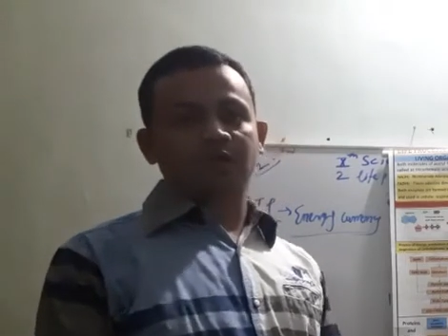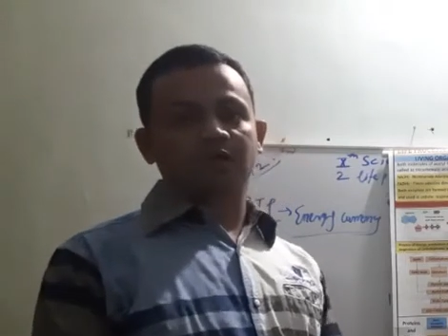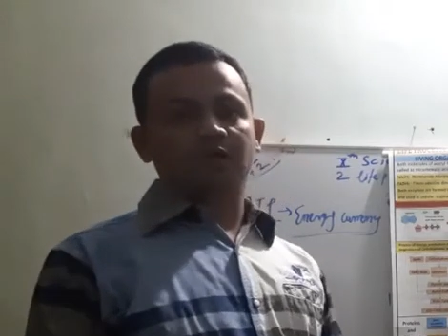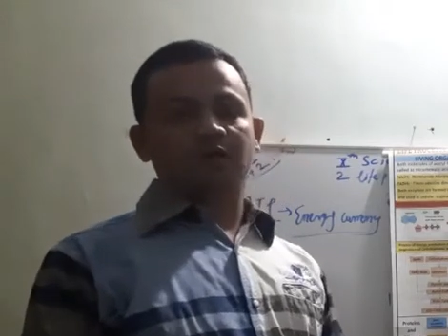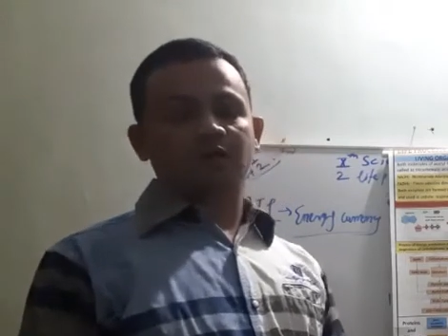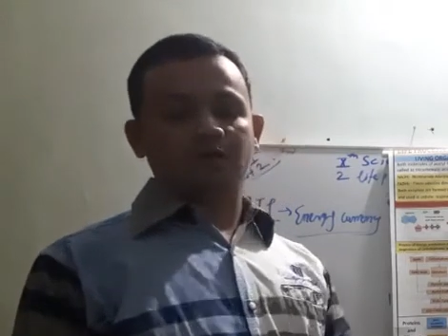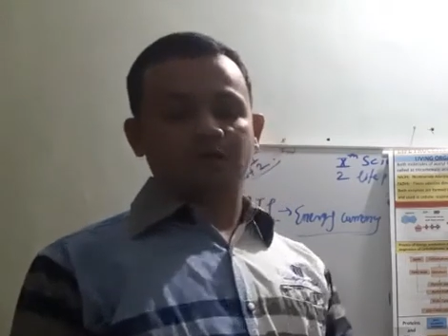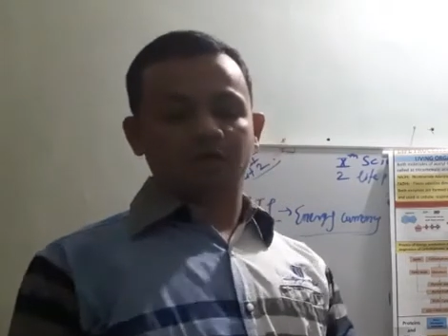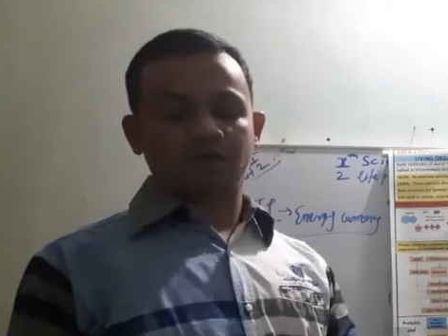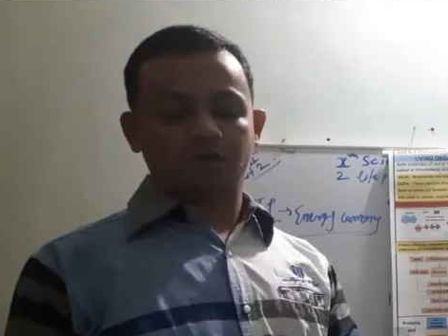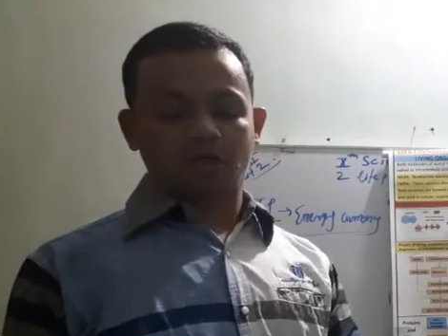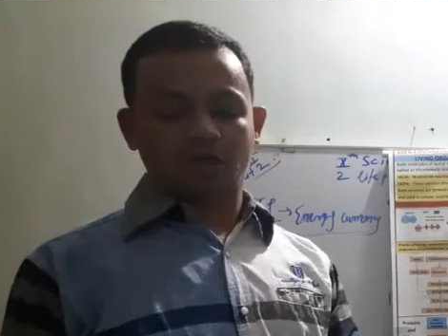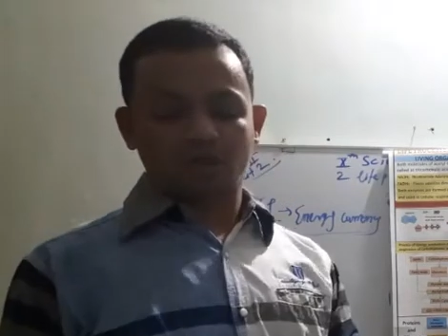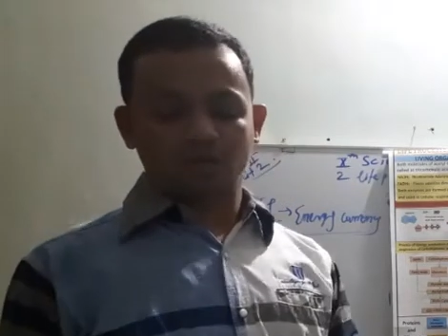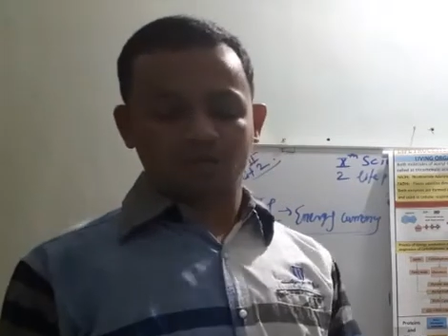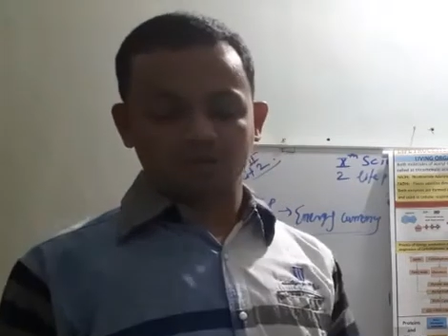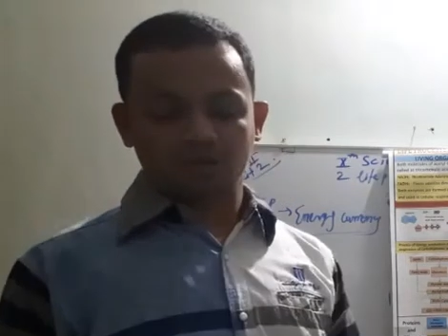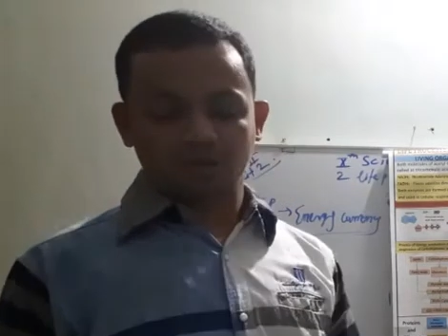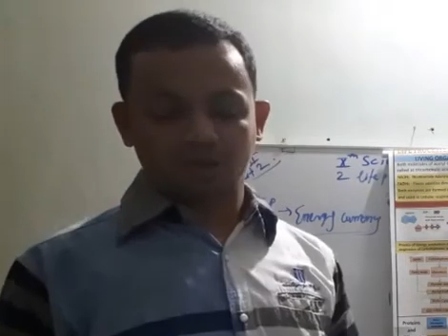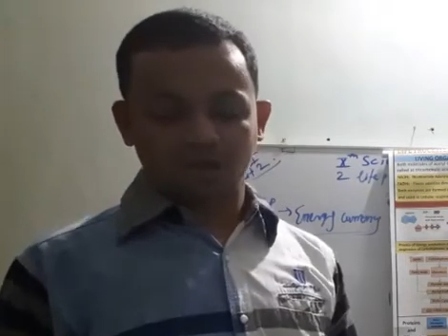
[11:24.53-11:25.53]
And
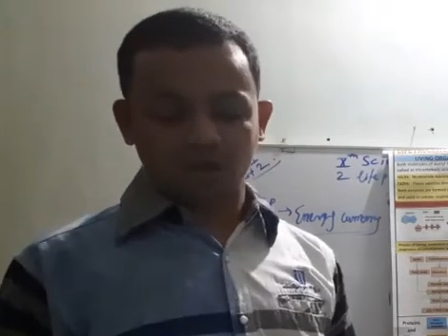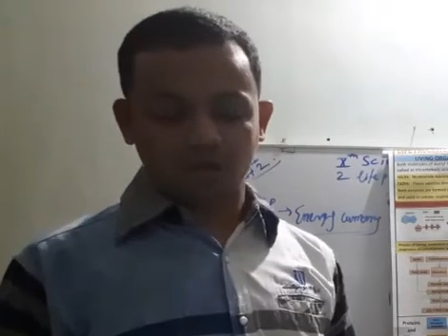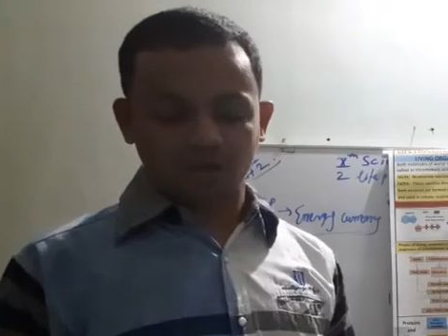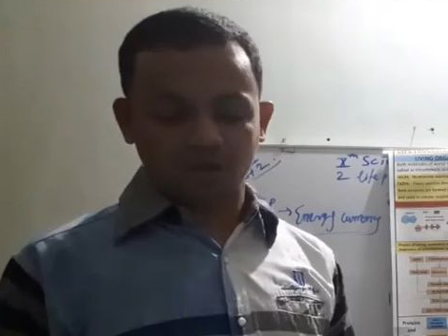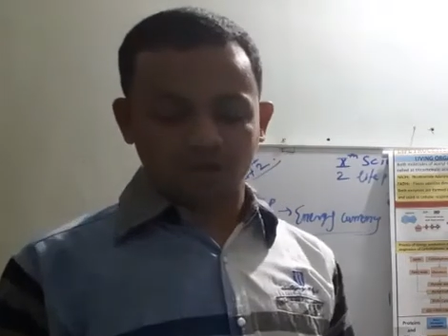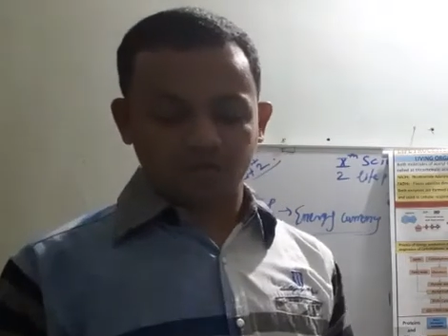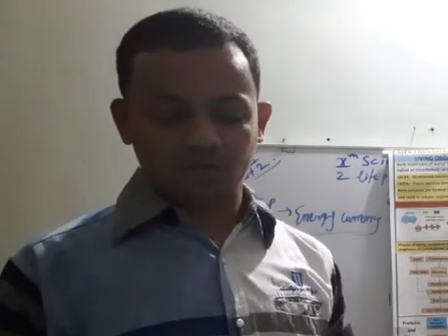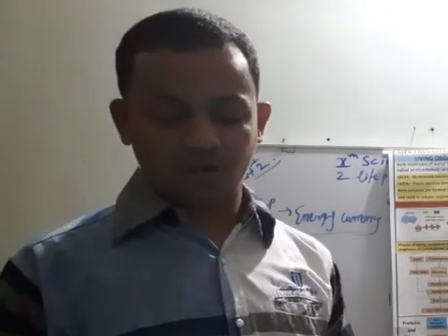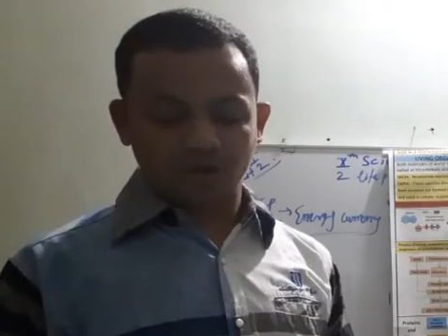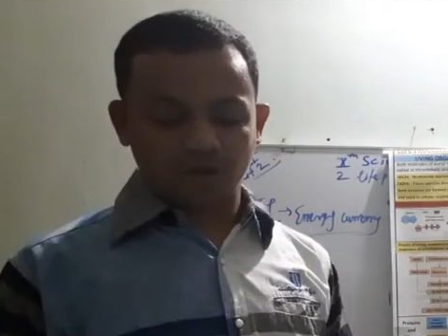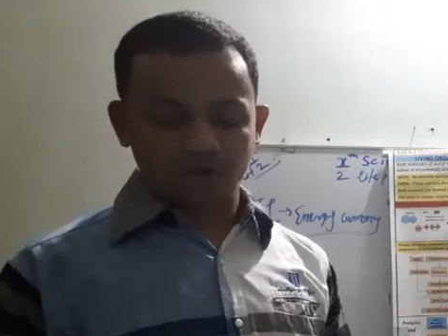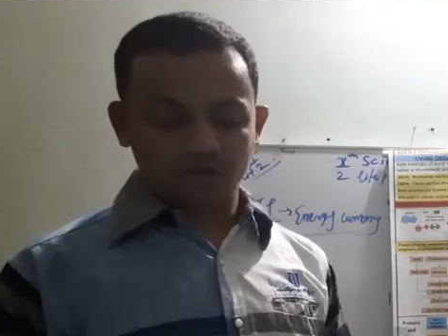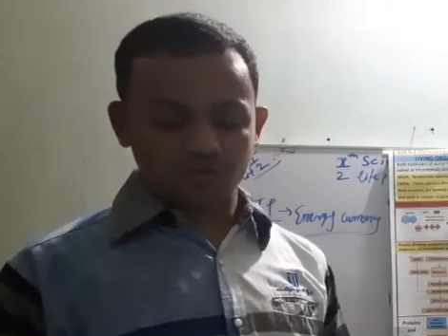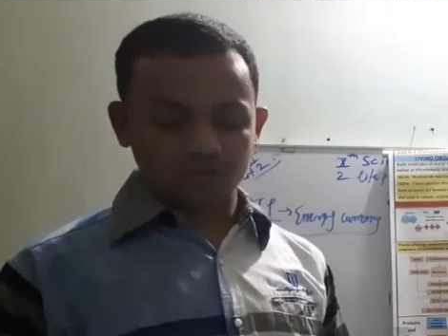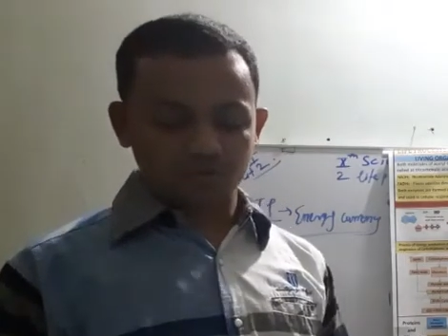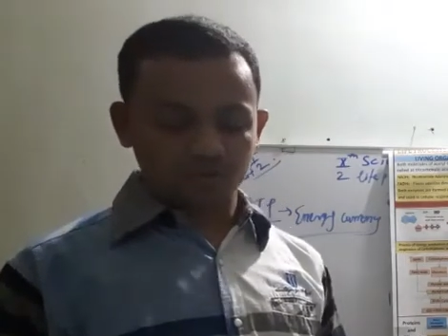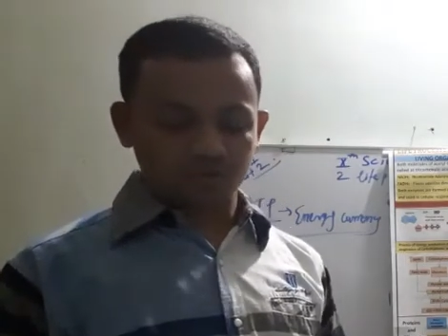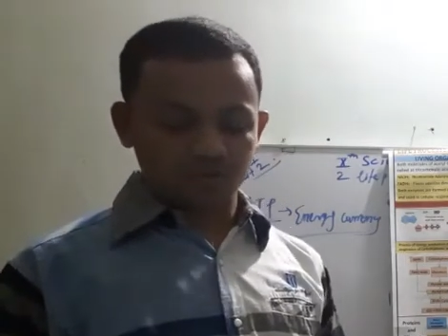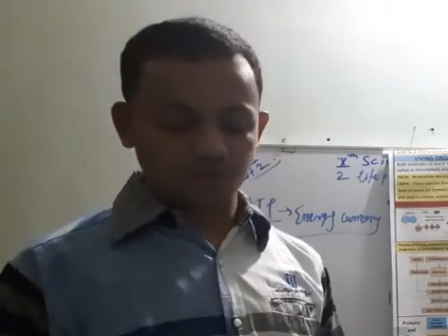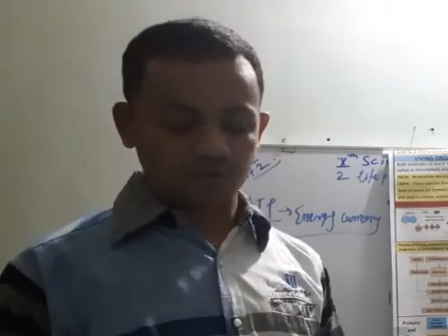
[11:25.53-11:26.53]
now we have
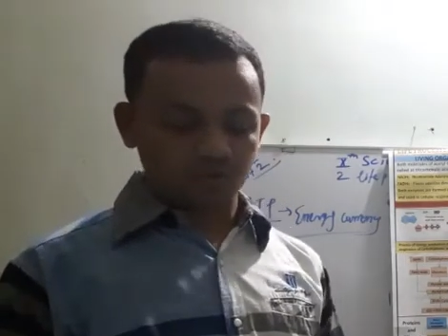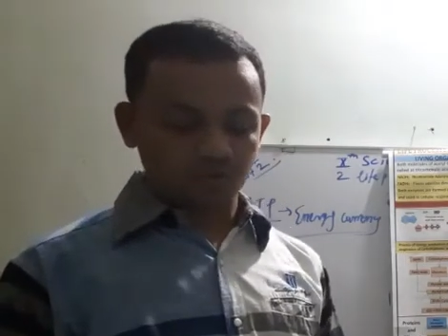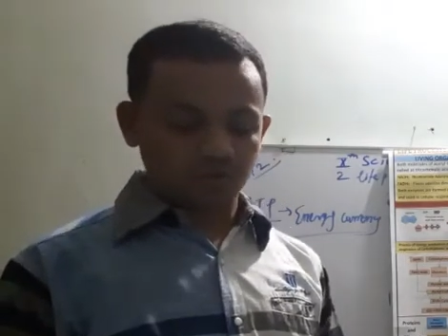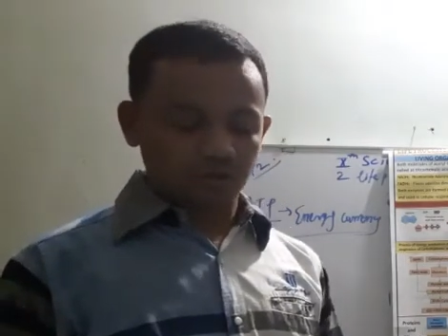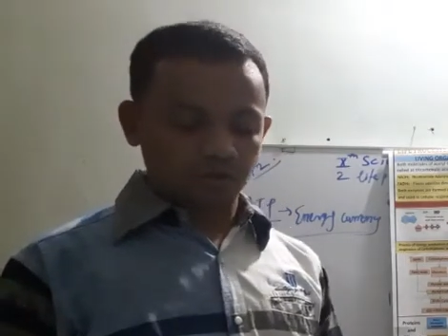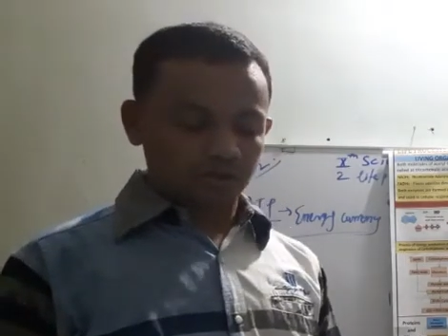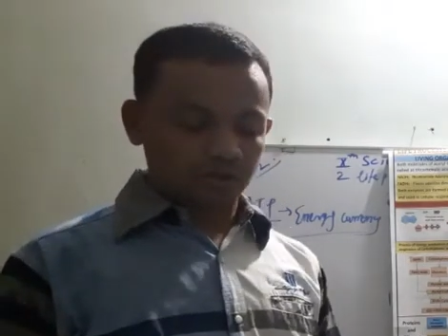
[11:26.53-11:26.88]
to